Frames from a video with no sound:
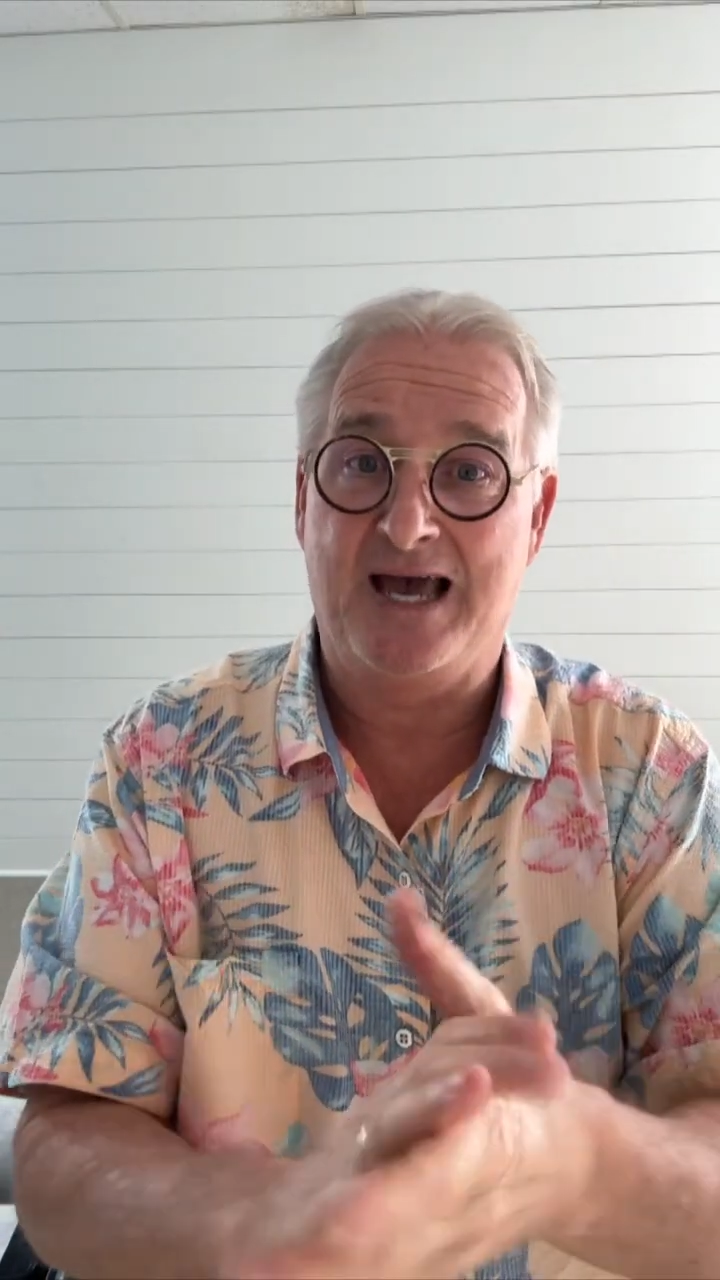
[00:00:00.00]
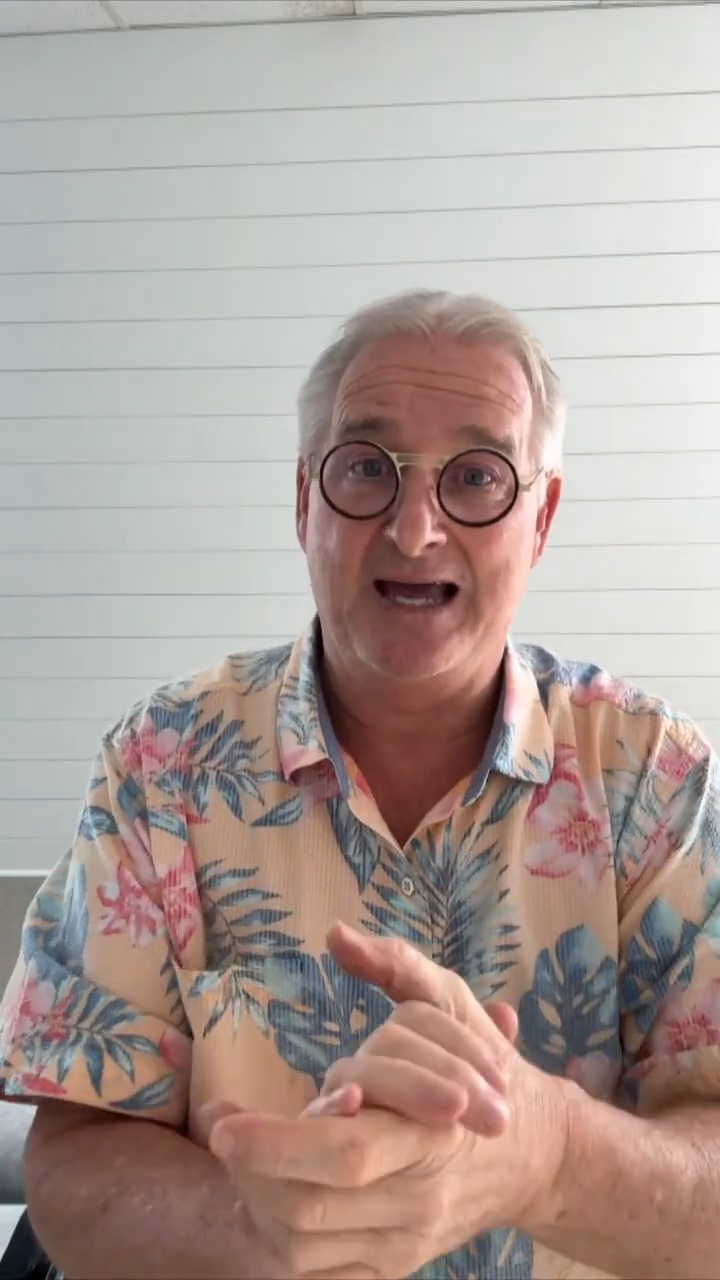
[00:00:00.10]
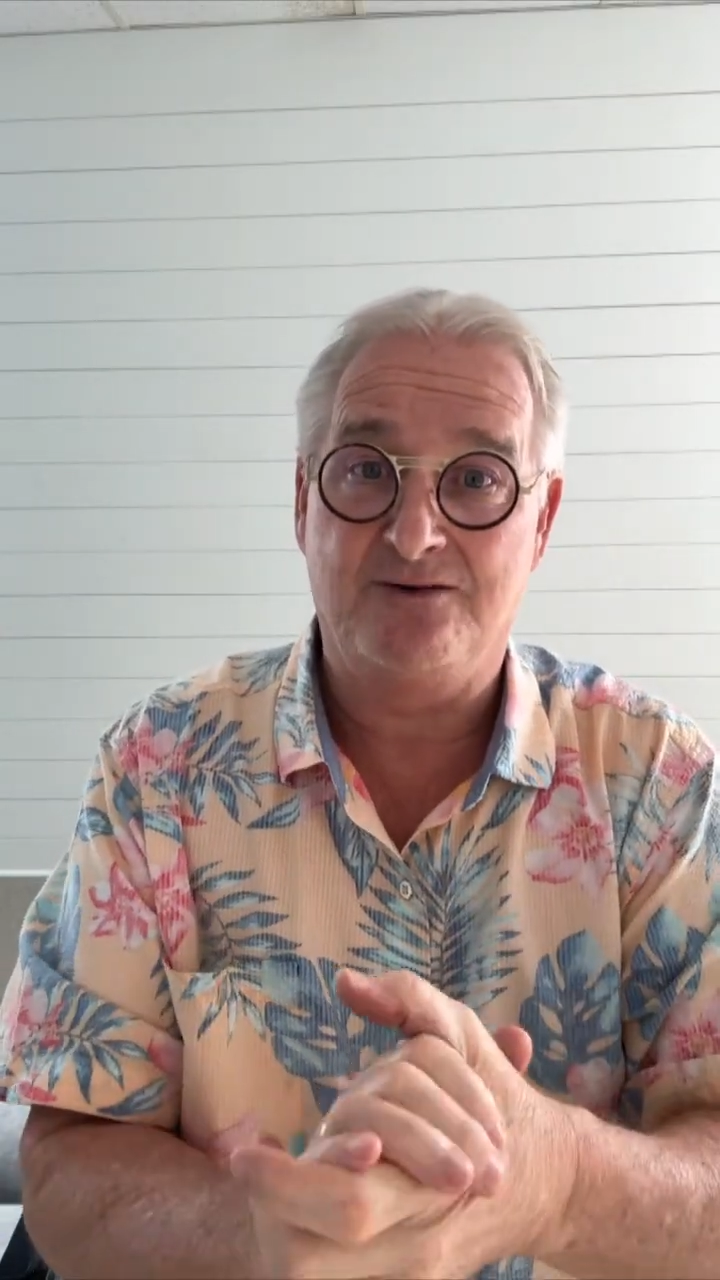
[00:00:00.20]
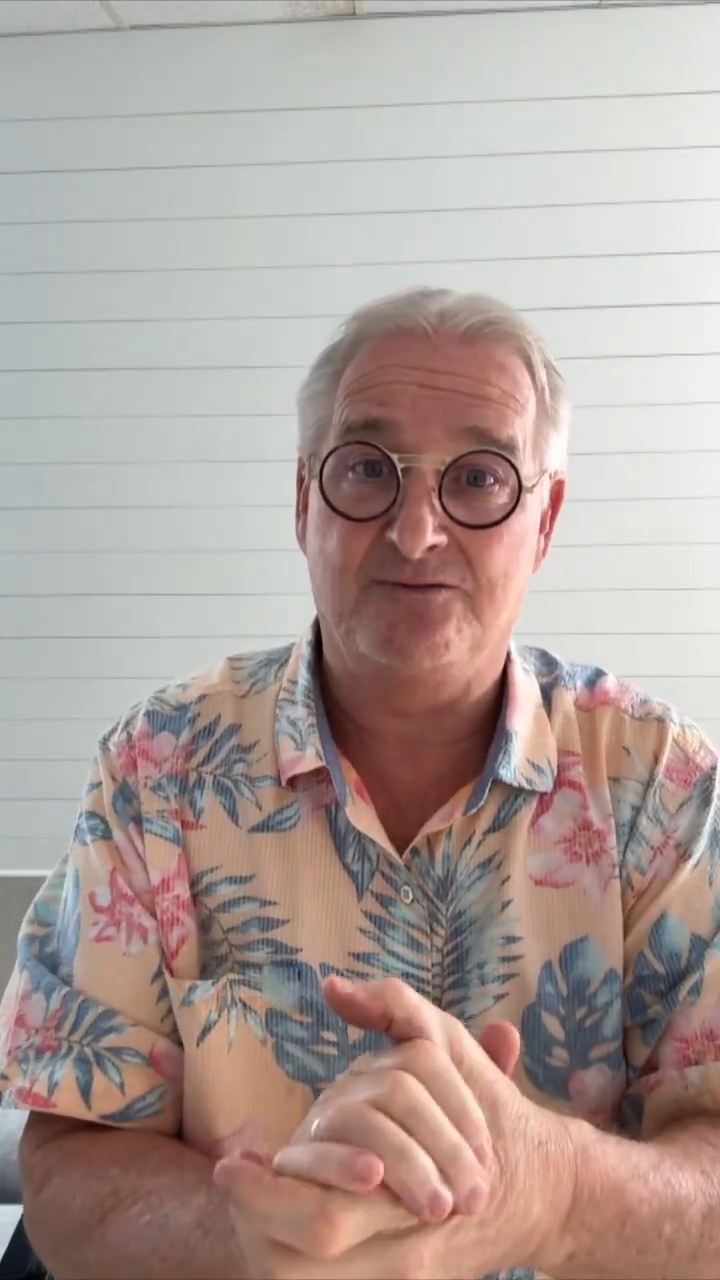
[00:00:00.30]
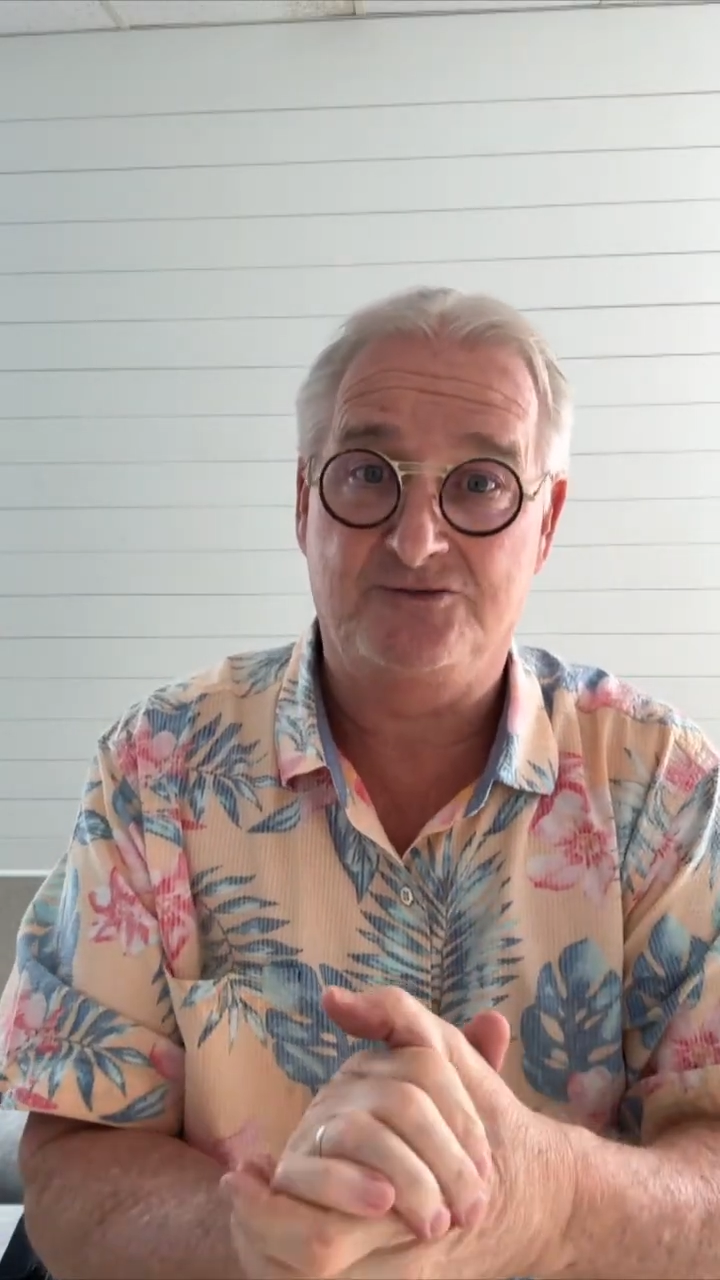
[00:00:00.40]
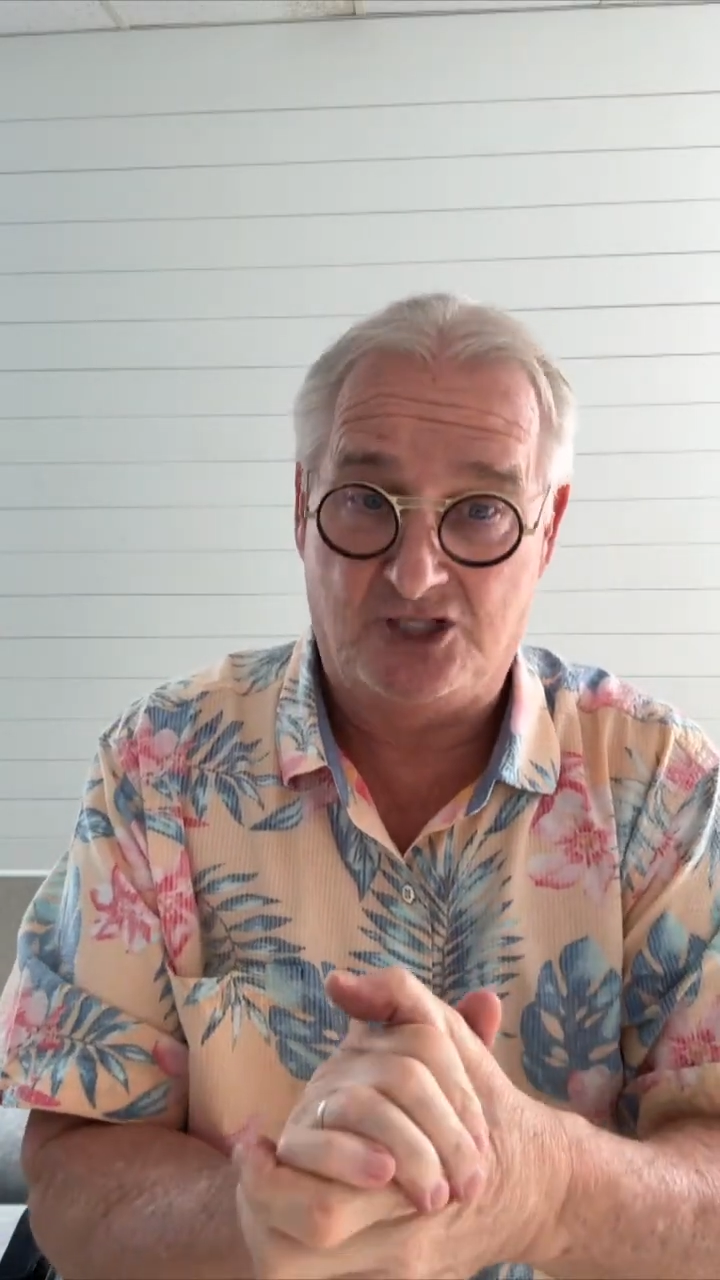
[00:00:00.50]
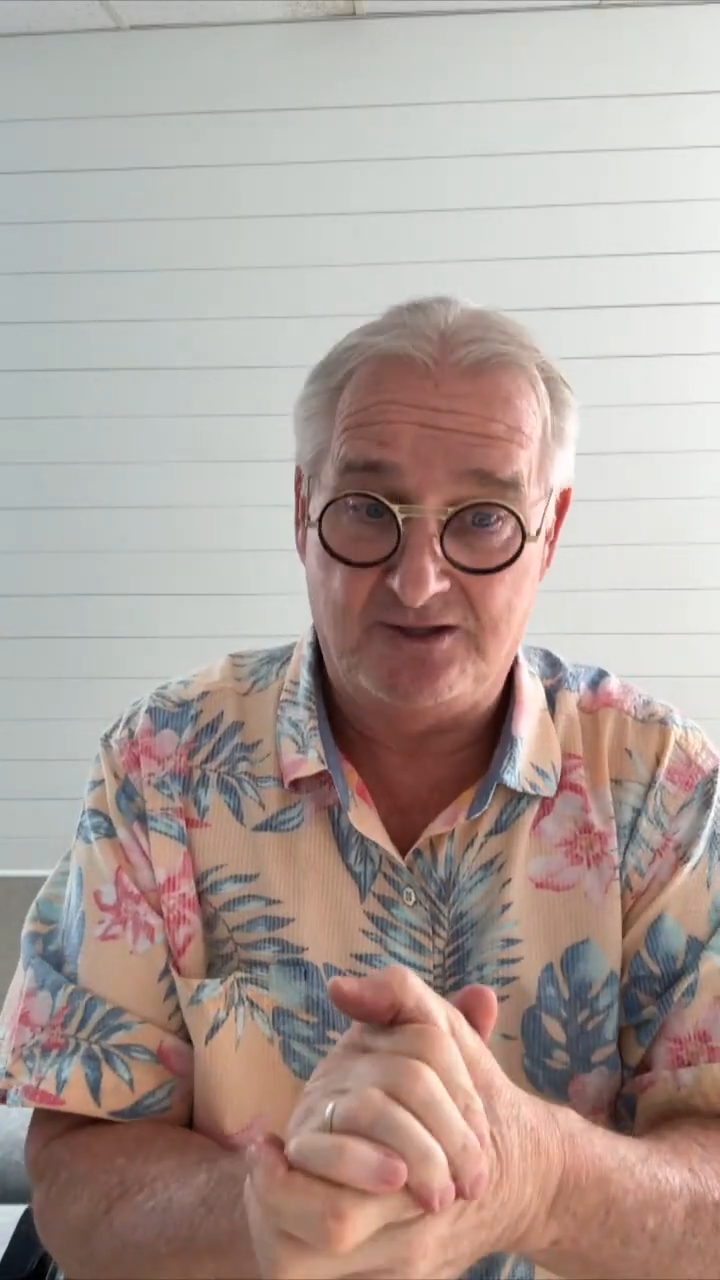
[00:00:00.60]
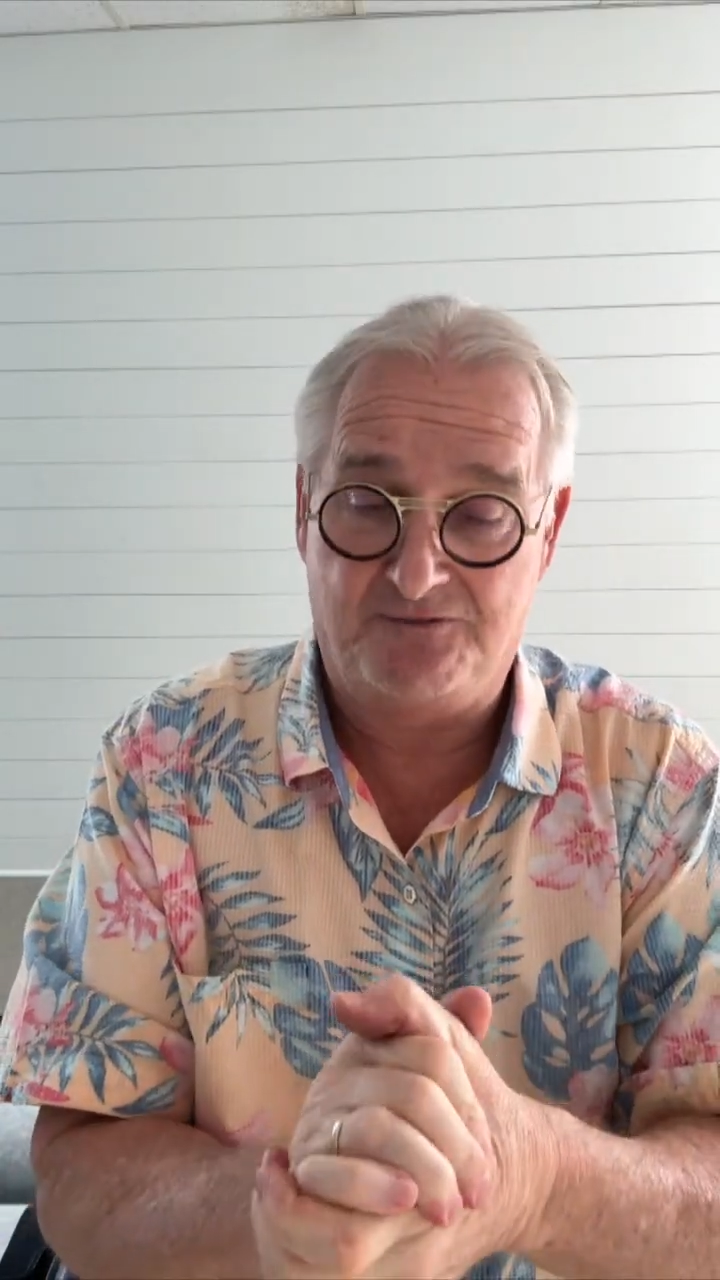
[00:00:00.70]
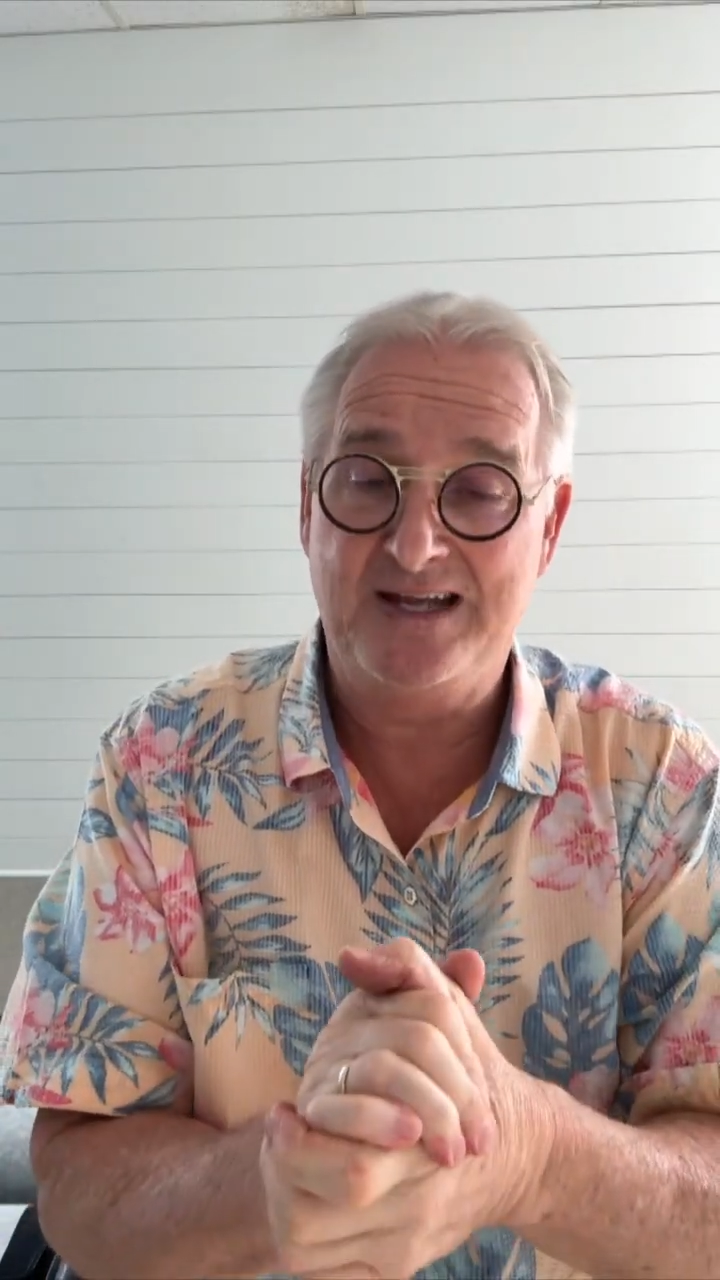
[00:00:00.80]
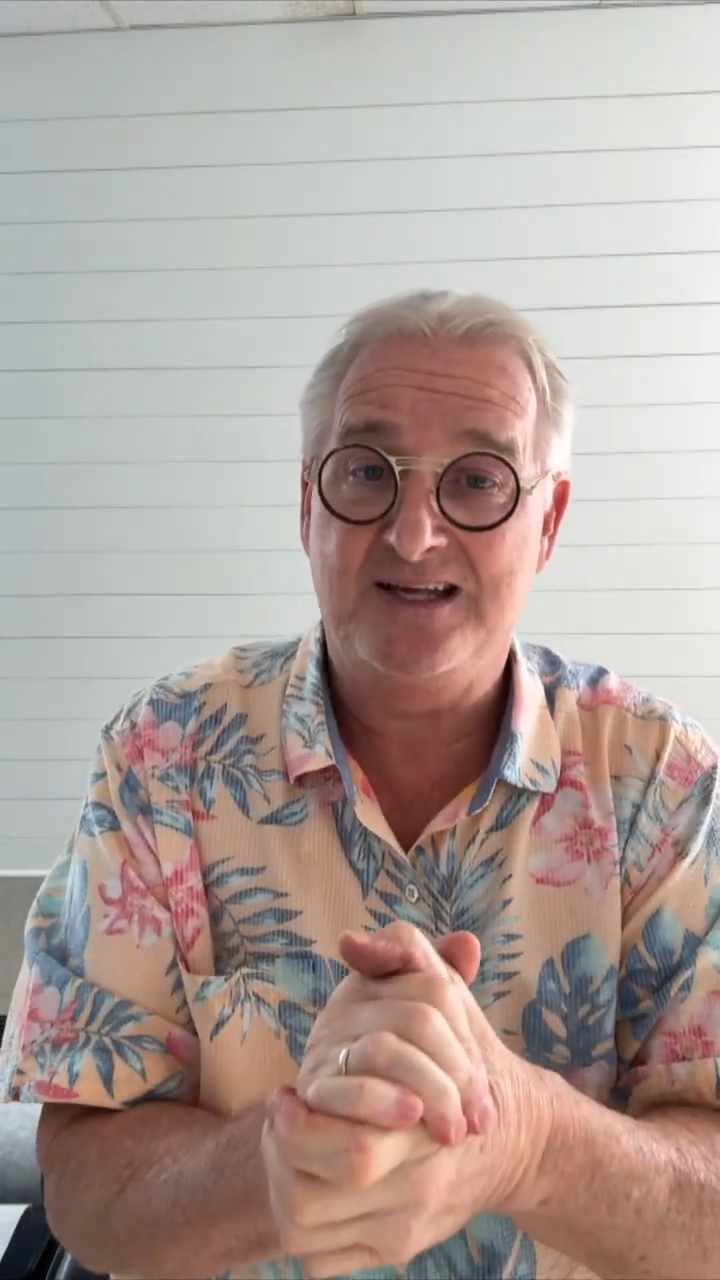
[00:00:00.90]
that to defend